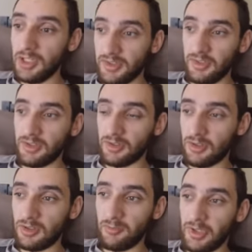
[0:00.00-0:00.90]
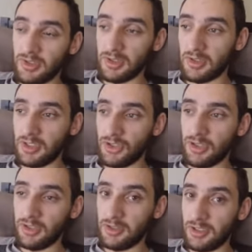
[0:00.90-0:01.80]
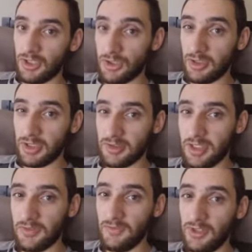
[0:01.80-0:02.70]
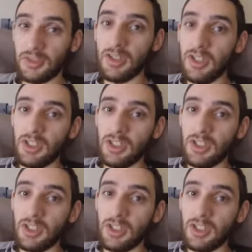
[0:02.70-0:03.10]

since current political agenda in Russia does not fit